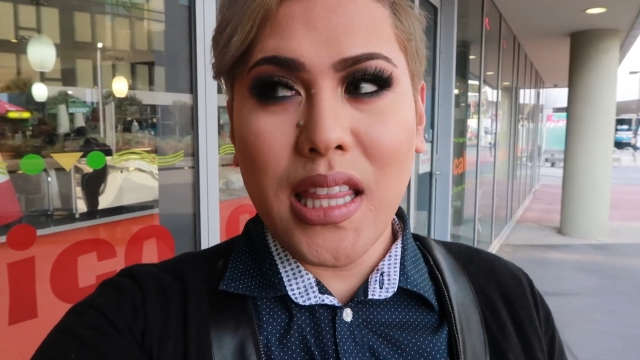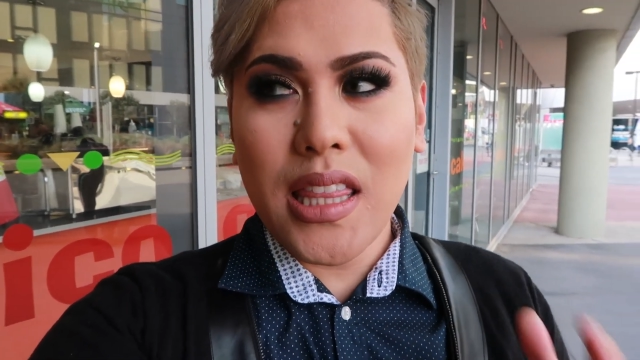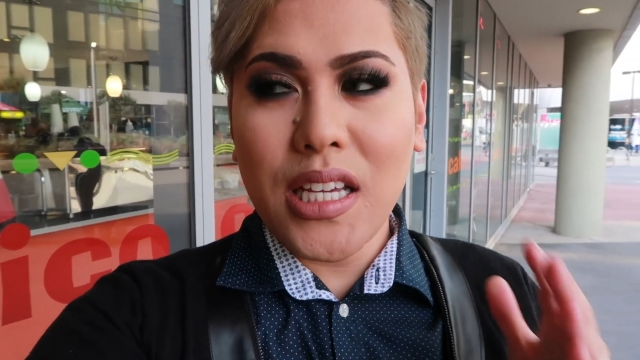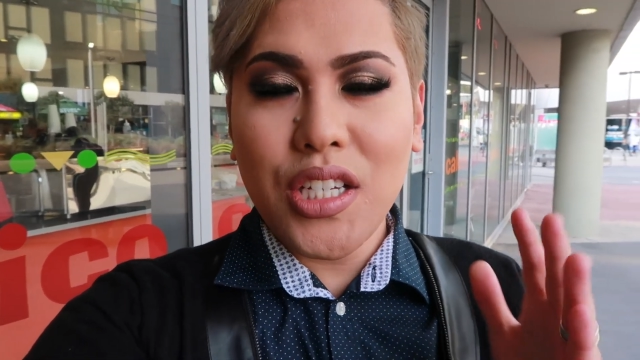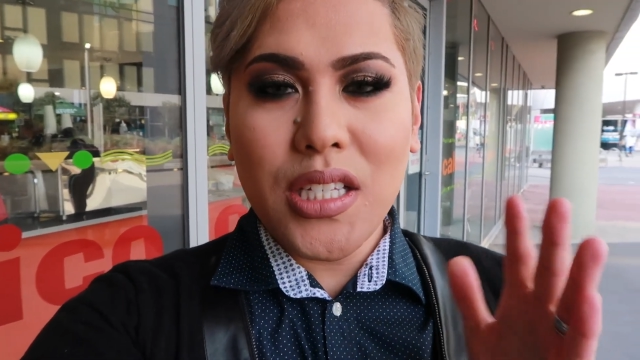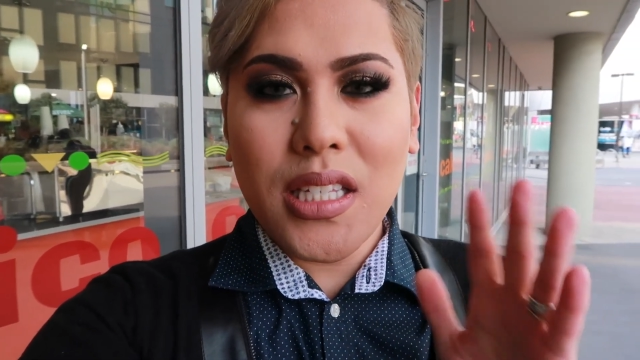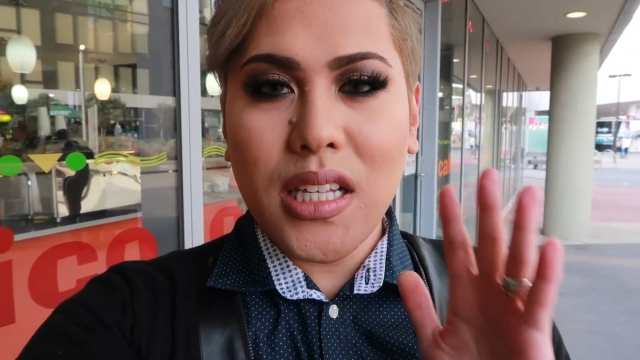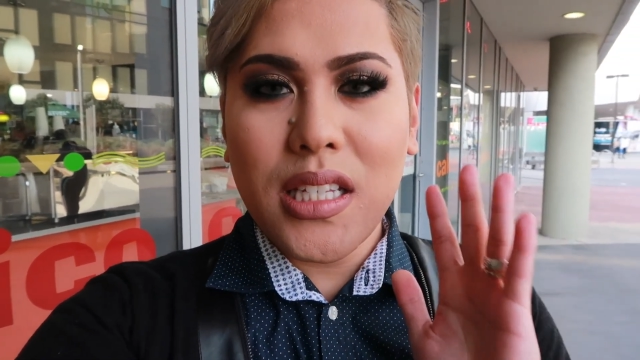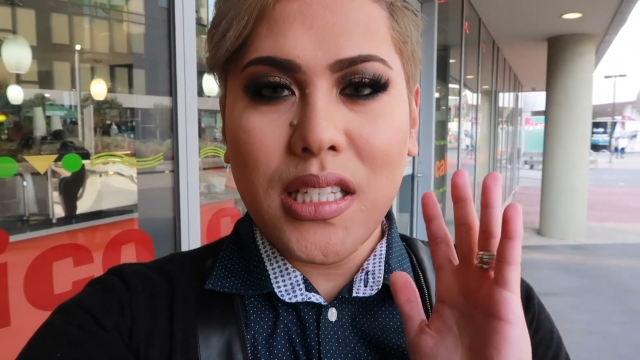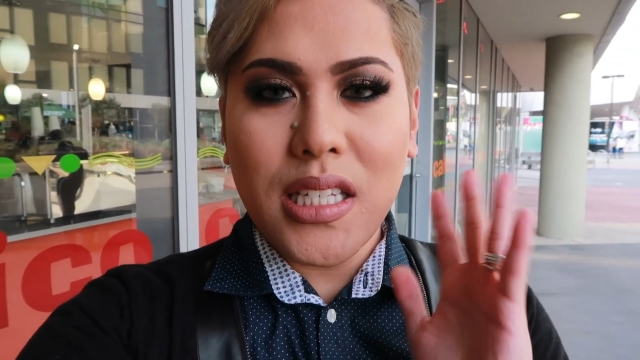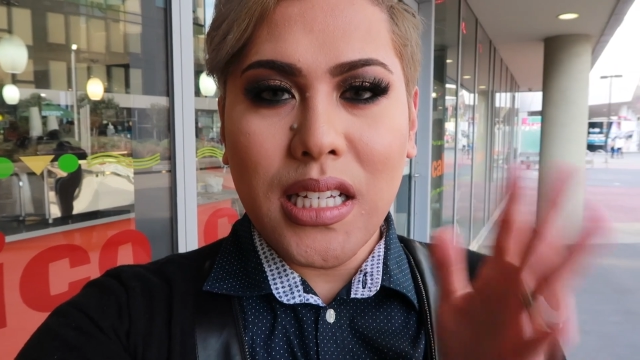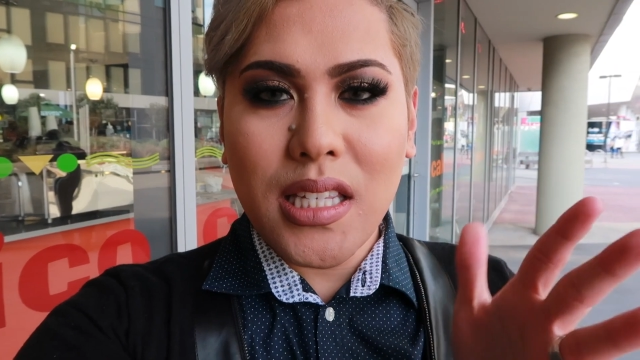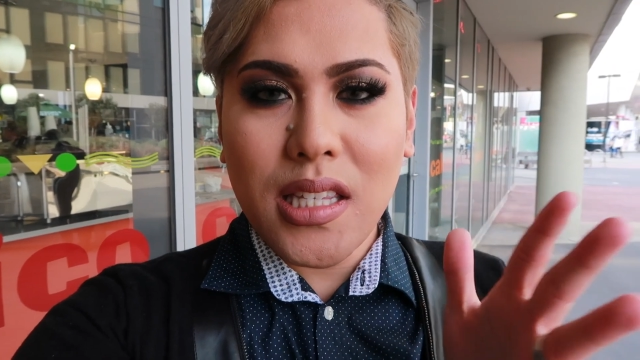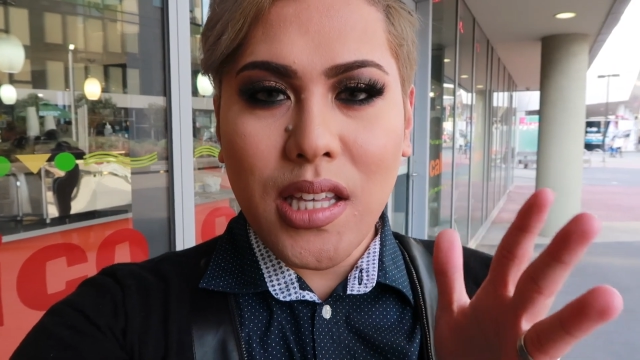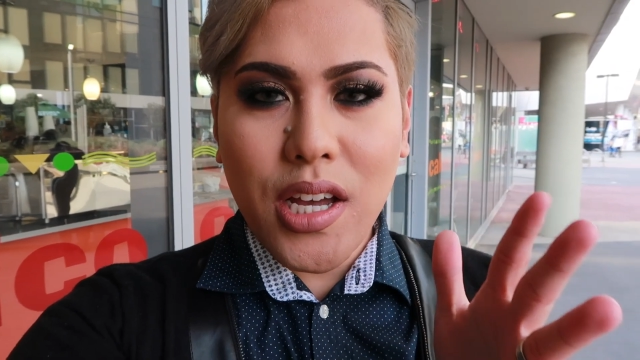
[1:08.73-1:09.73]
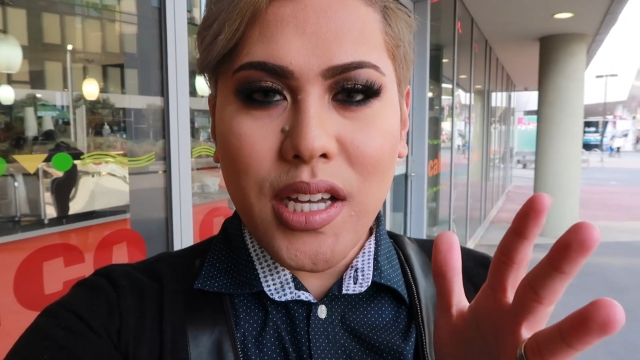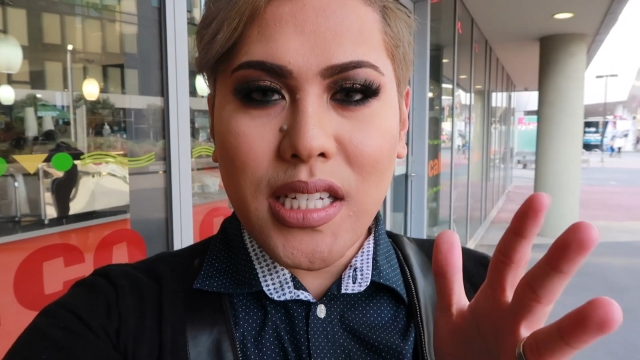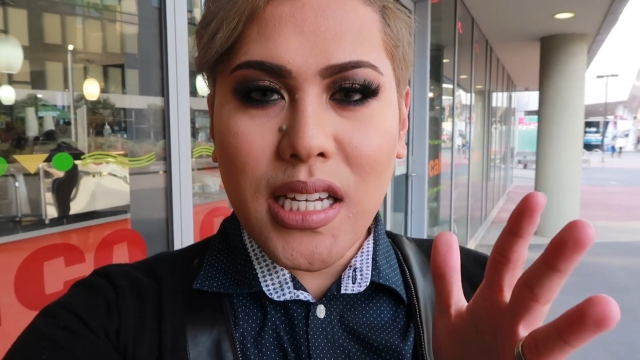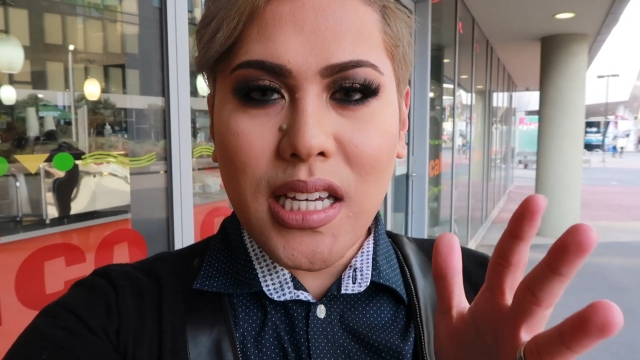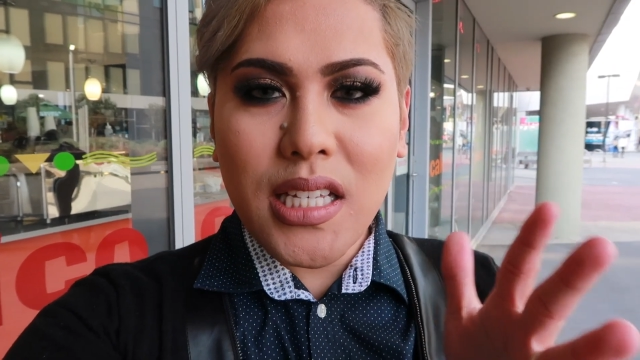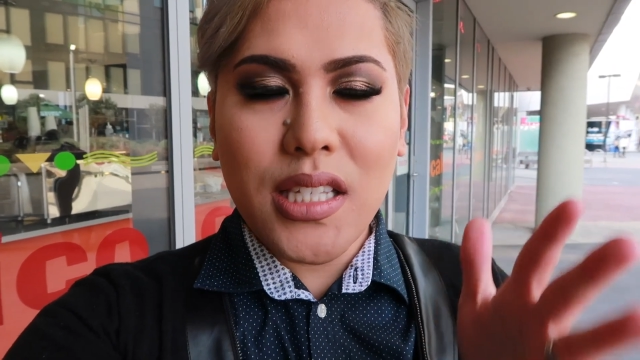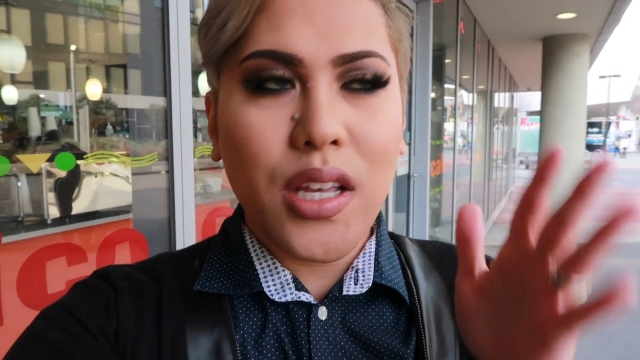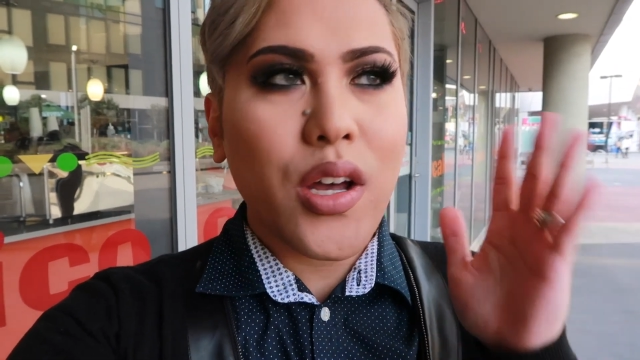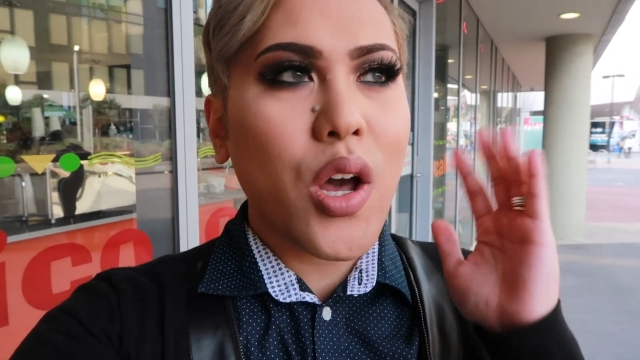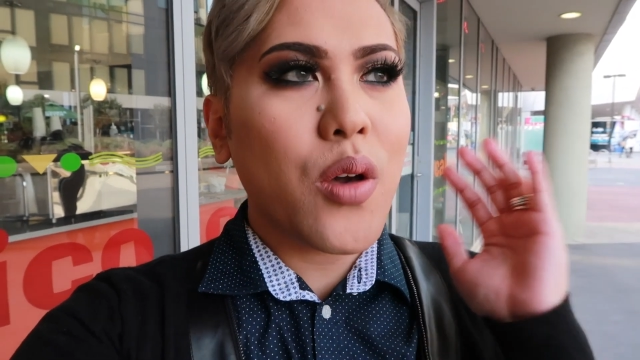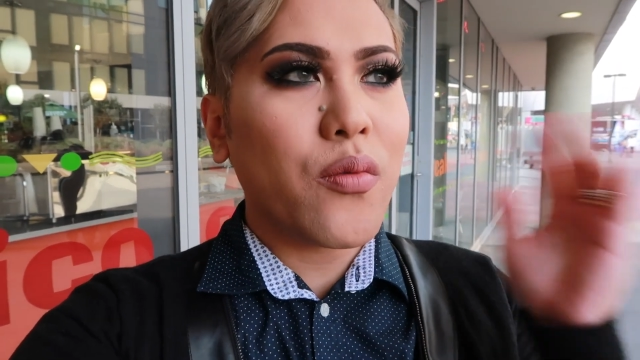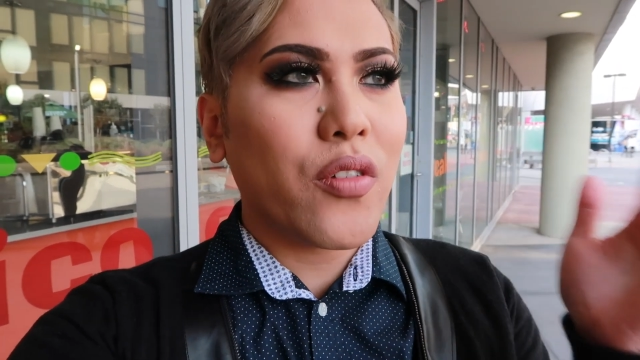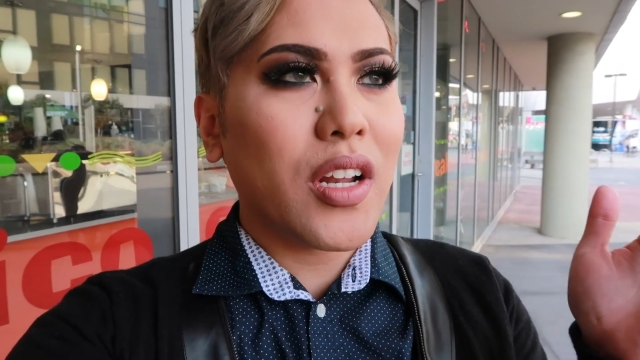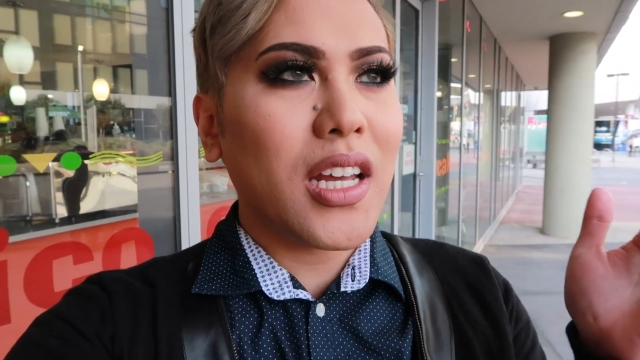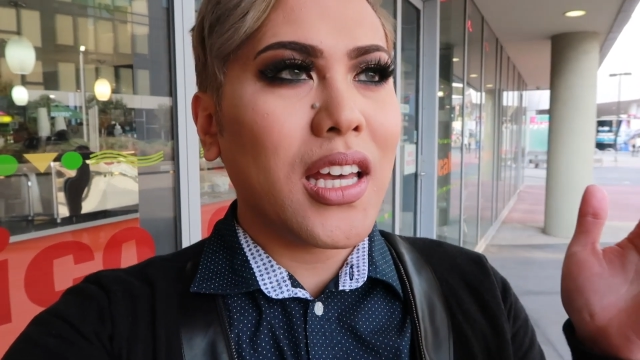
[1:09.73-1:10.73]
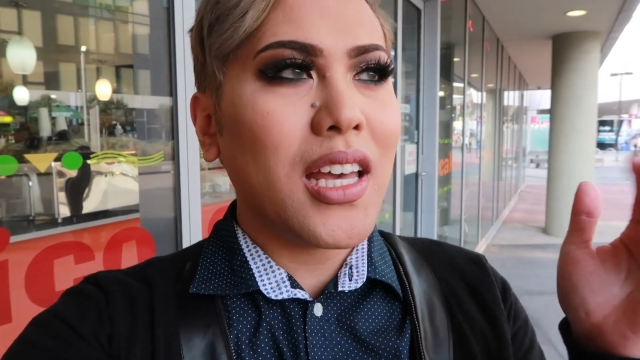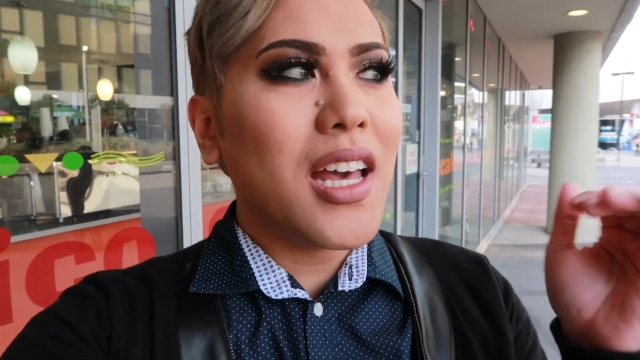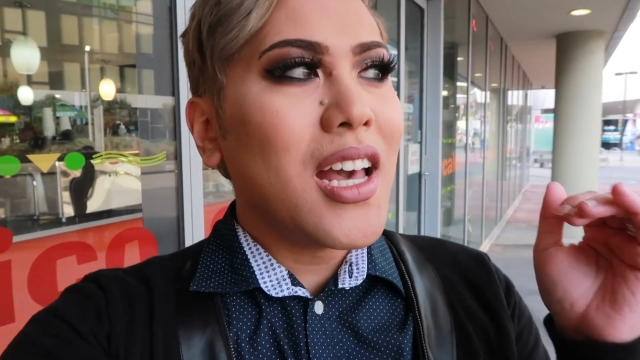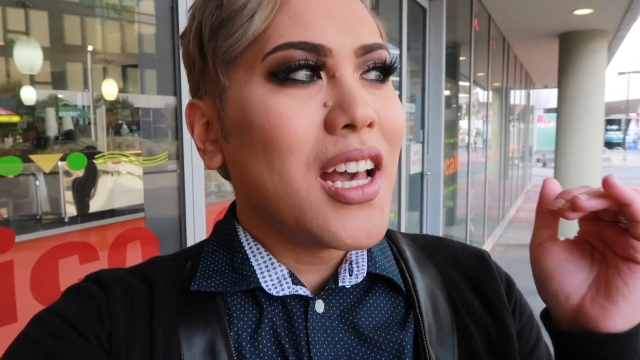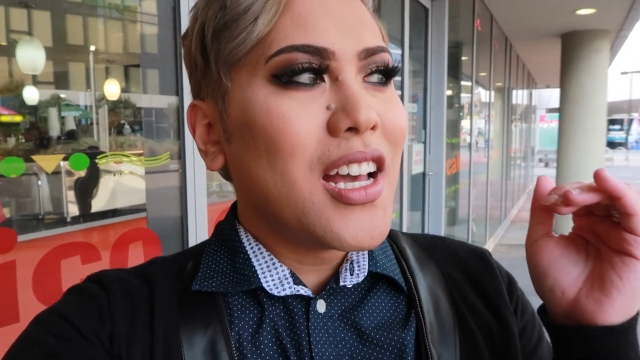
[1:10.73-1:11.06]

I think she said 6:30, so hopefully